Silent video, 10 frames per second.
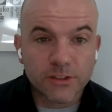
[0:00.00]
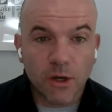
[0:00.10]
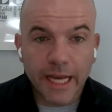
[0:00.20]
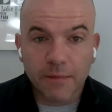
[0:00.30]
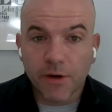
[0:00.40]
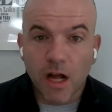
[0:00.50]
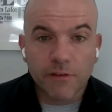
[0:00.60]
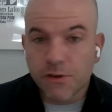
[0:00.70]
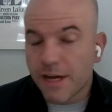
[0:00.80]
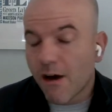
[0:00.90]
So I could put all
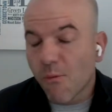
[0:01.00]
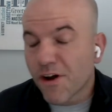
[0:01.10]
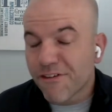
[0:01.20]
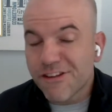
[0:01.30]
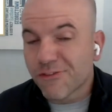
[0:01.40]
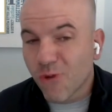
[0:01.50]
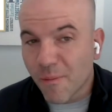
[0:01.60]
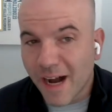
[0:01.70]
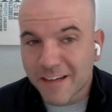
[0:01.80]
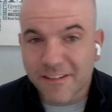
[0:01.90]
of you now in one of these four
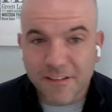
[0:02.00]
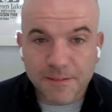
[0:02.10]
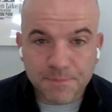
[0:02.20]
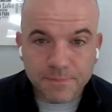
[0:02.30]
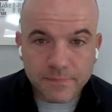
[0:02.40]
boxes.